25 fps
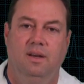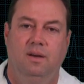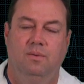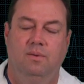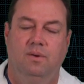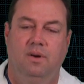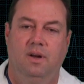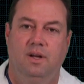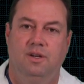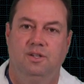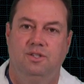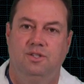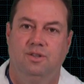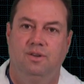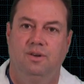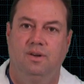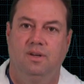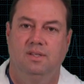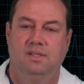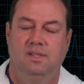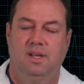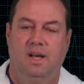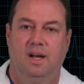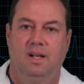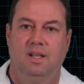and we're not sure
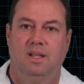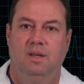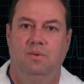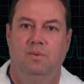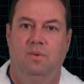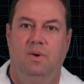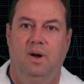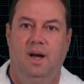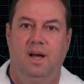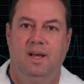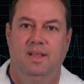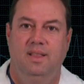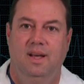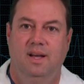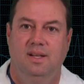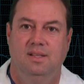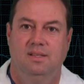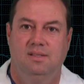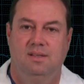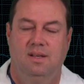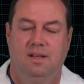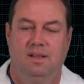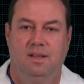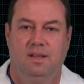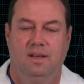exactly why that
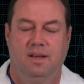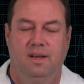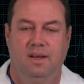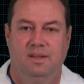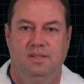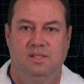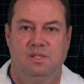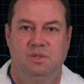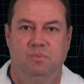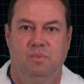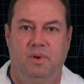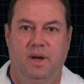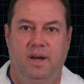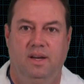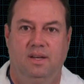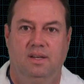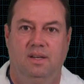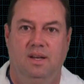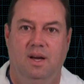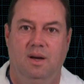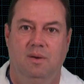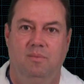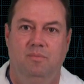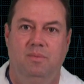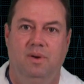suddenly has spiked
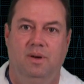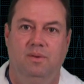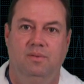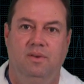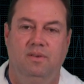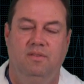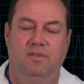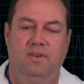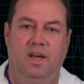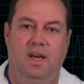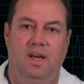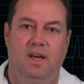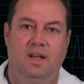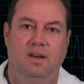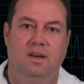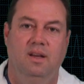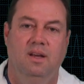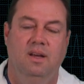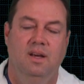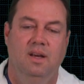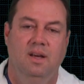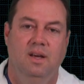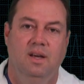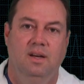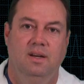up, but we've had
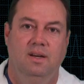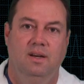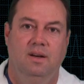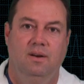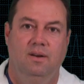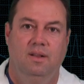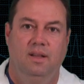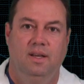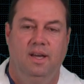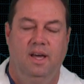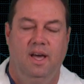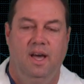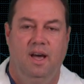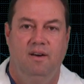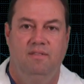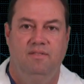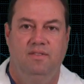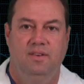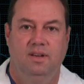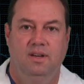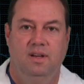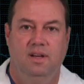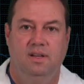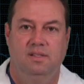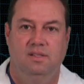nearly a half
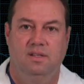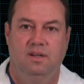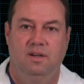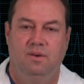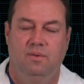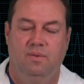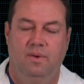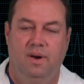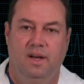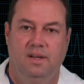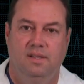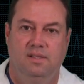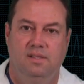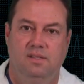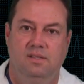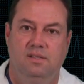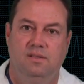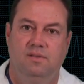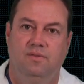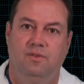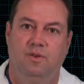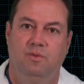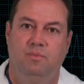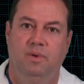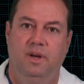a dozen arrests
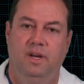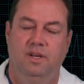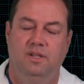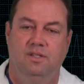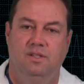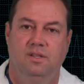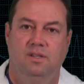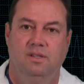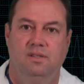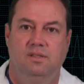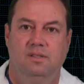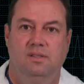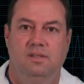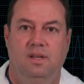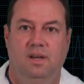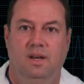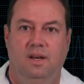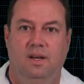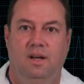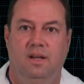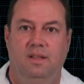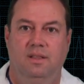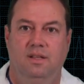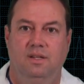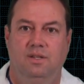for patients
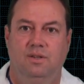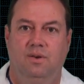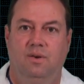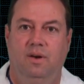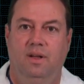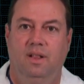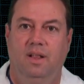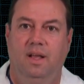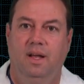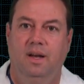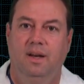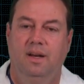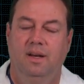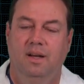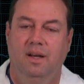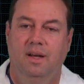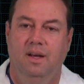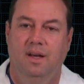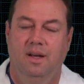sitting on the toilet.